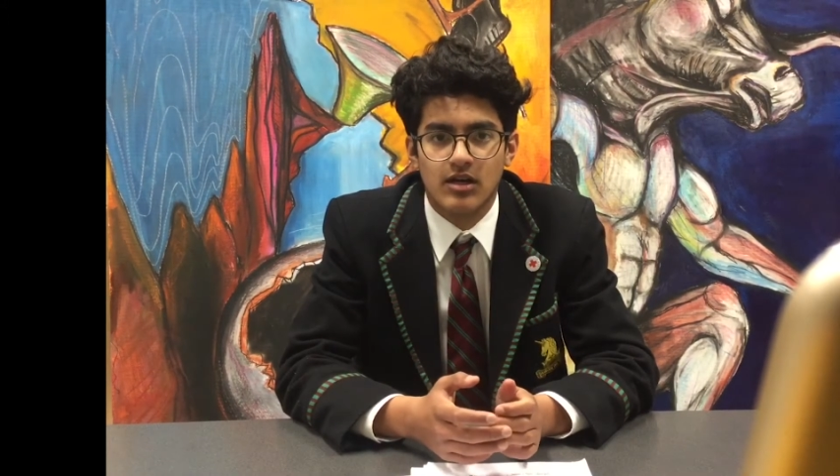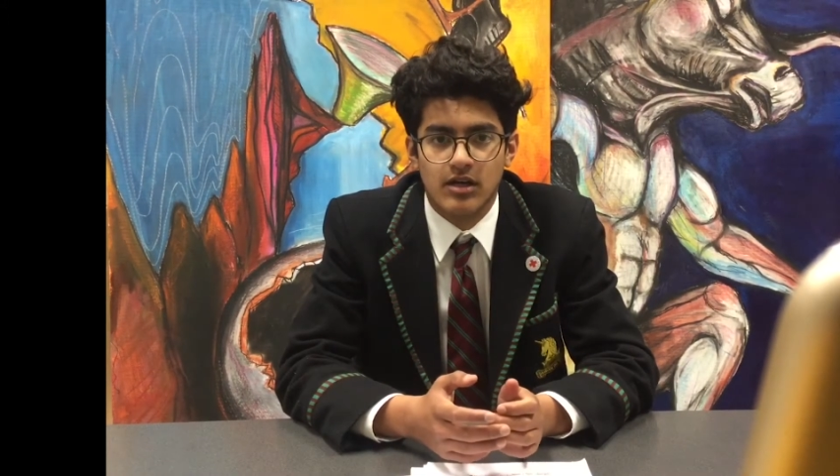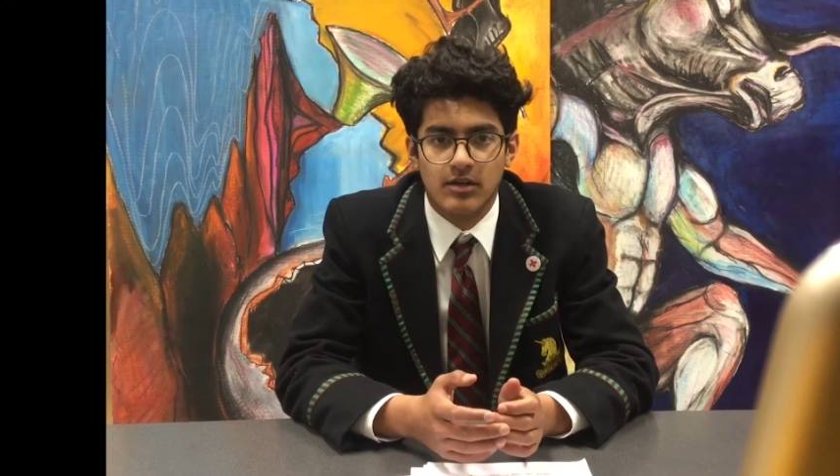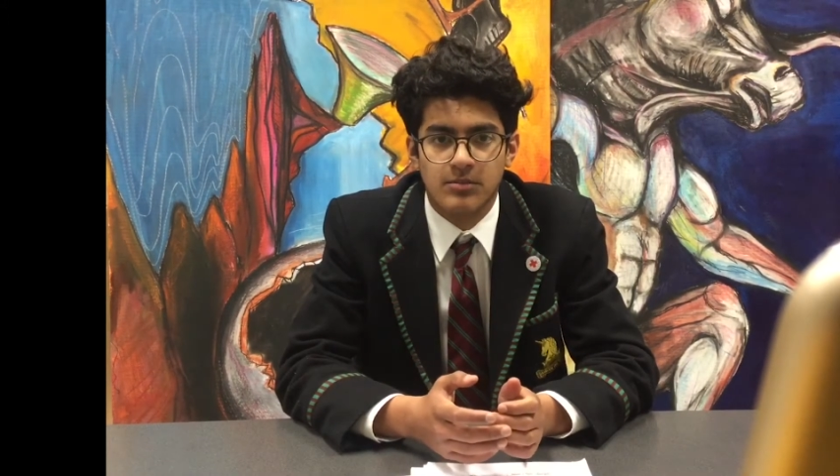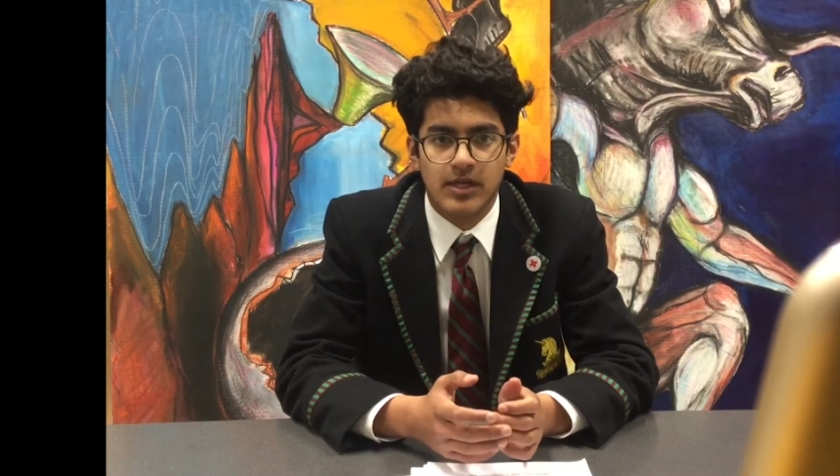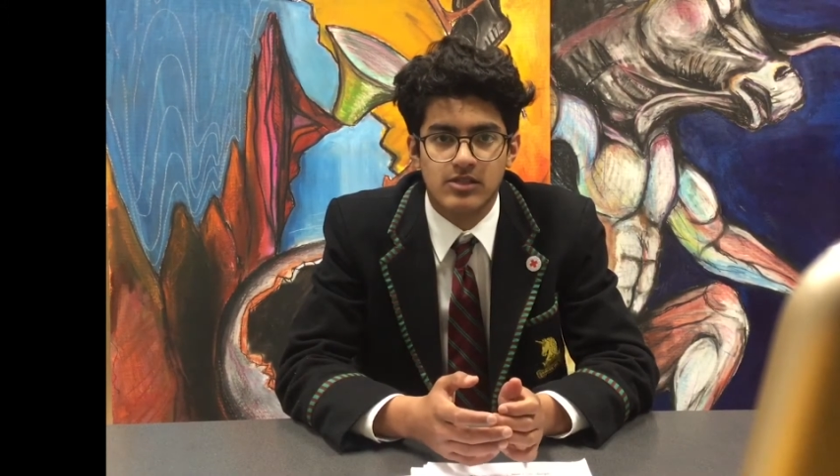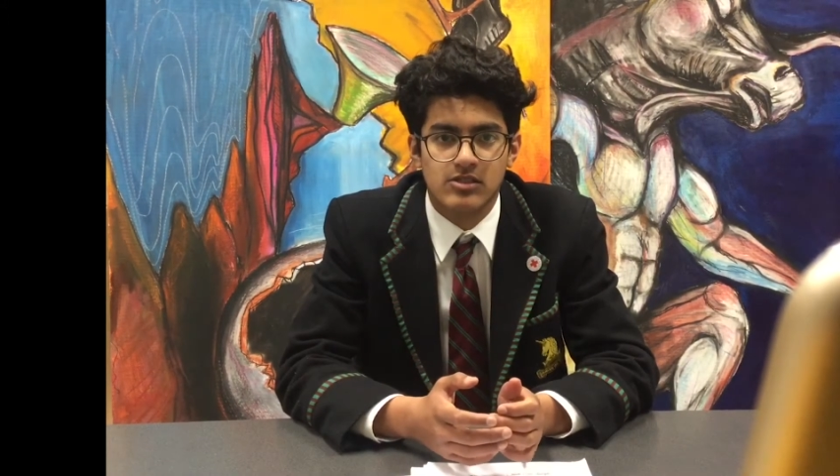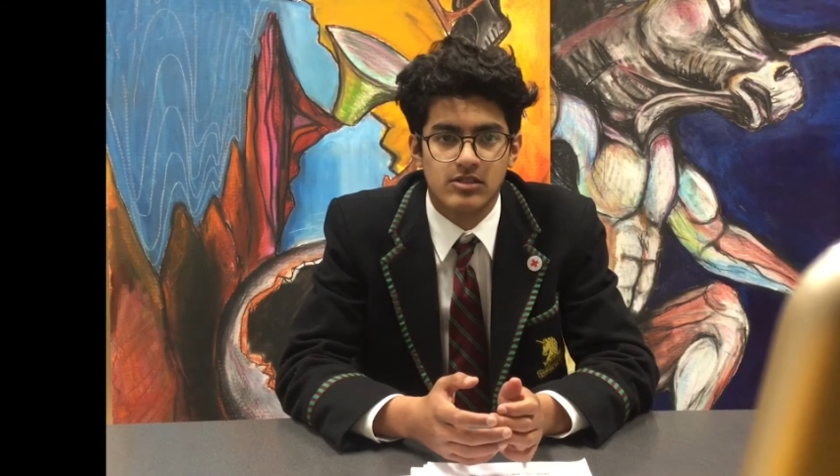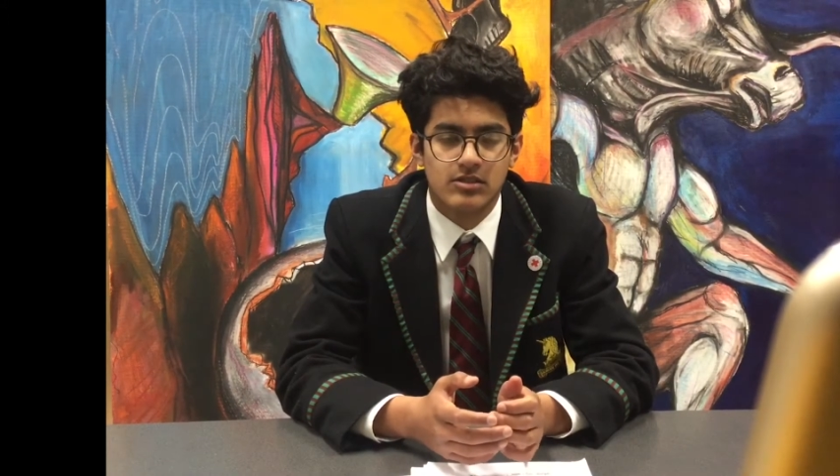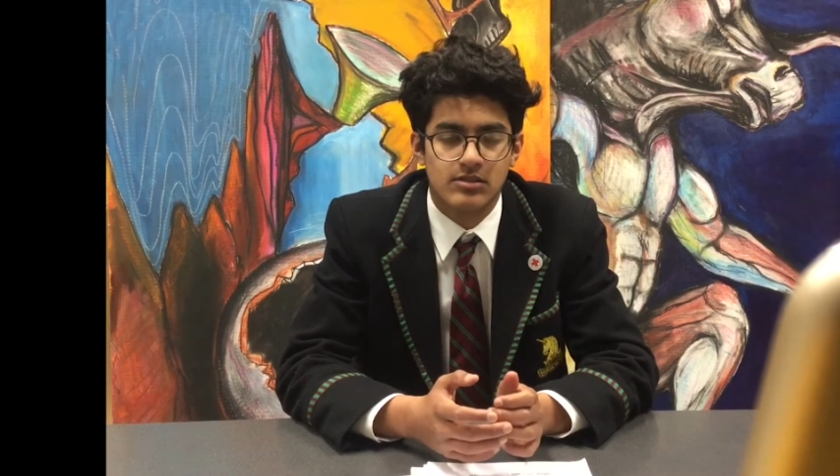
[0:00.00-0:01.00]
a
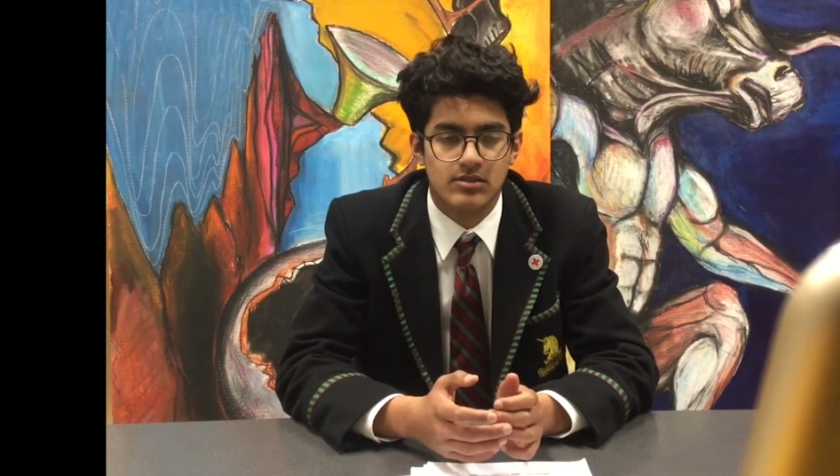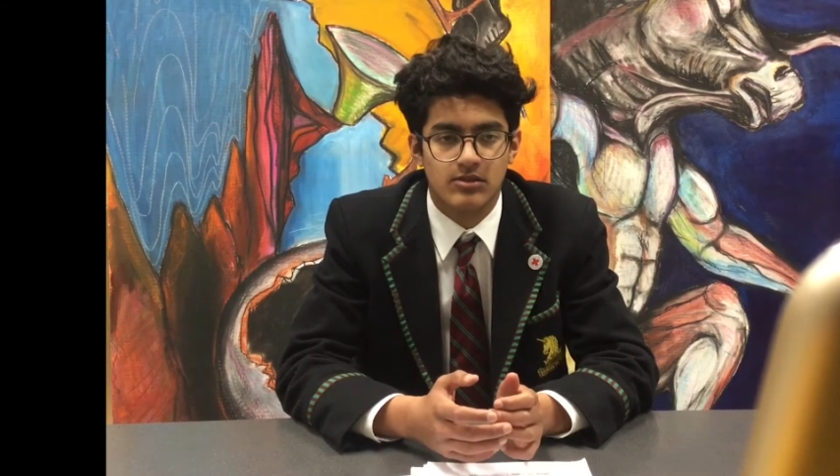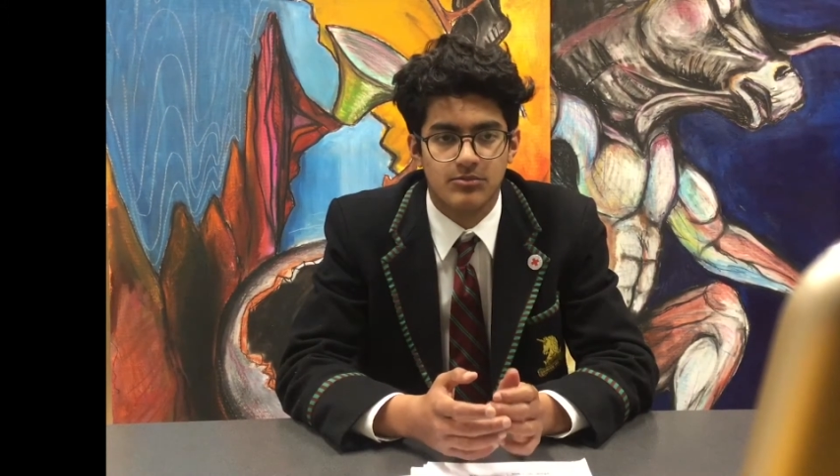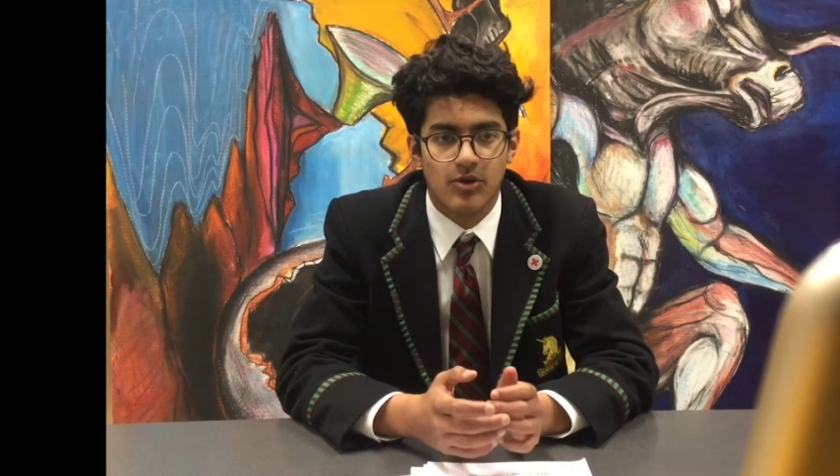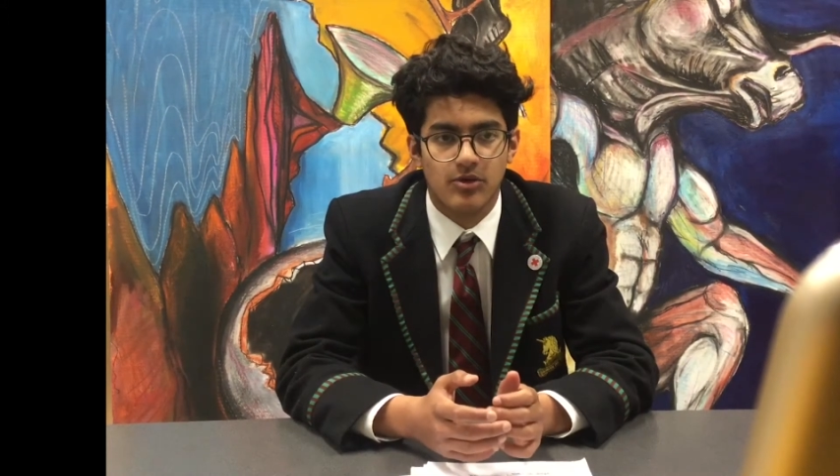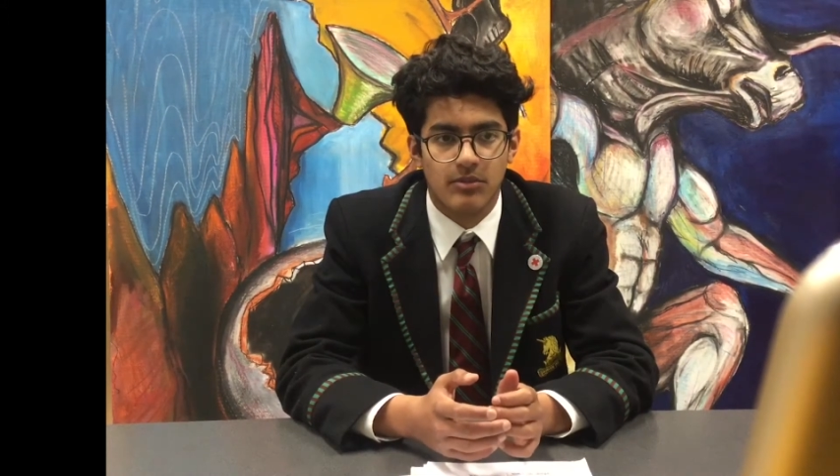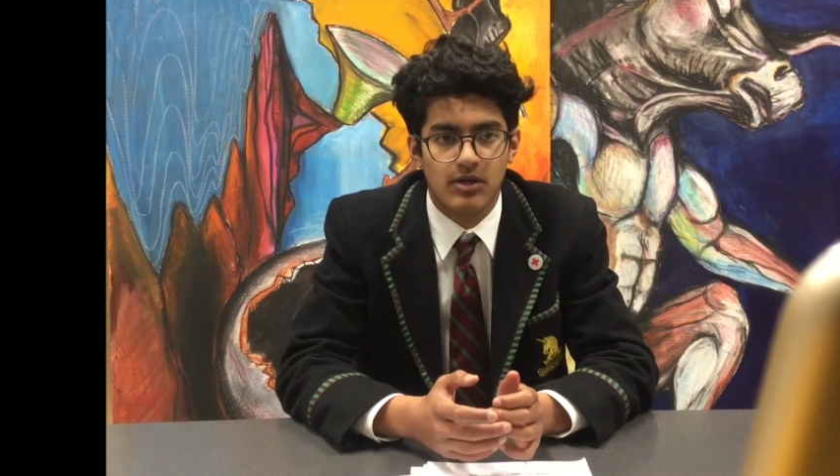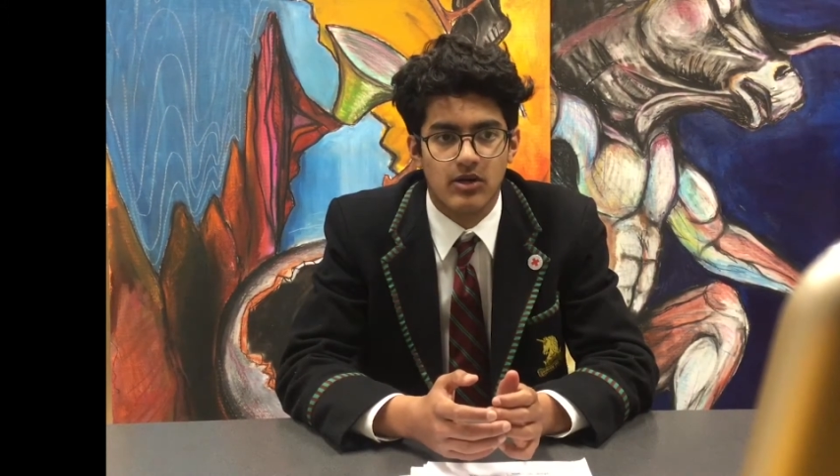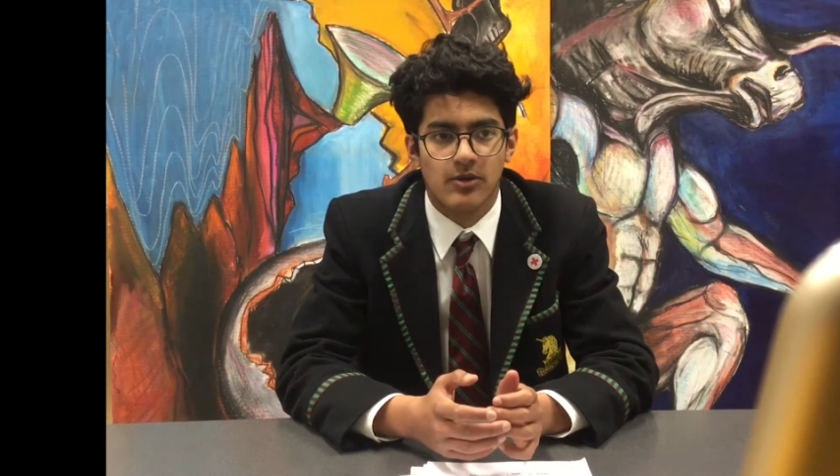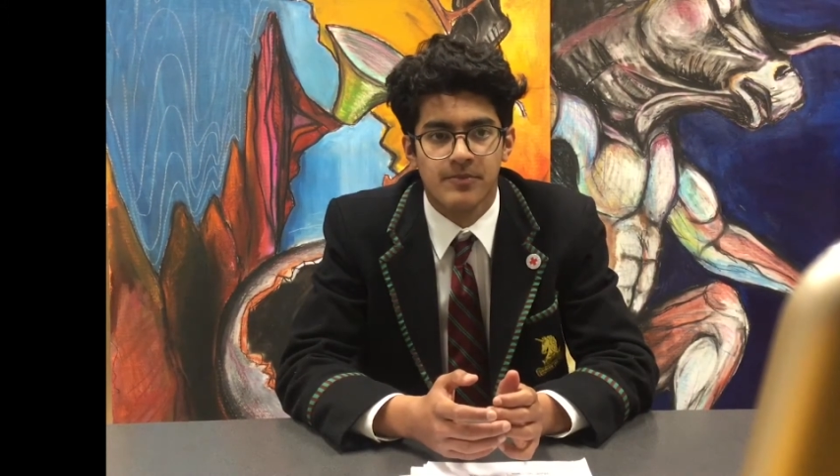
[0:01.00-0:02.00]
patient's bone
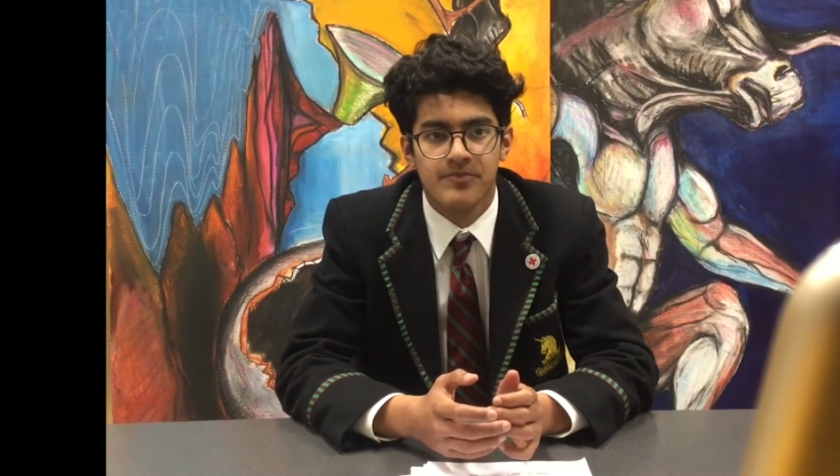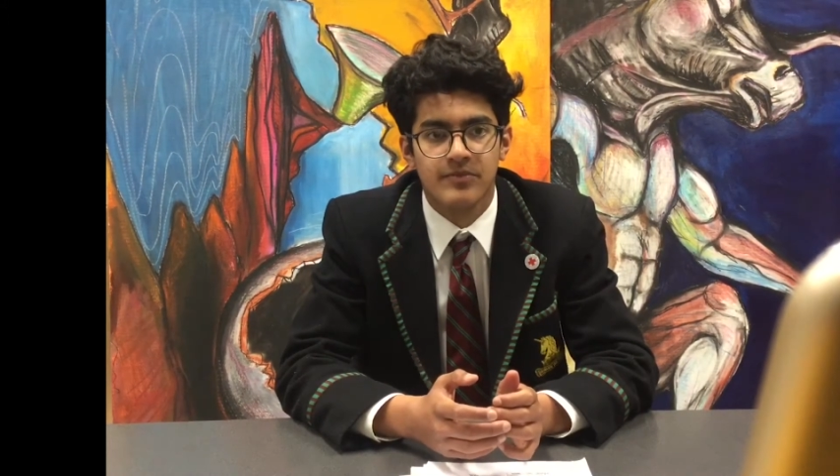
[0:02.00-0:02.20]
marrow,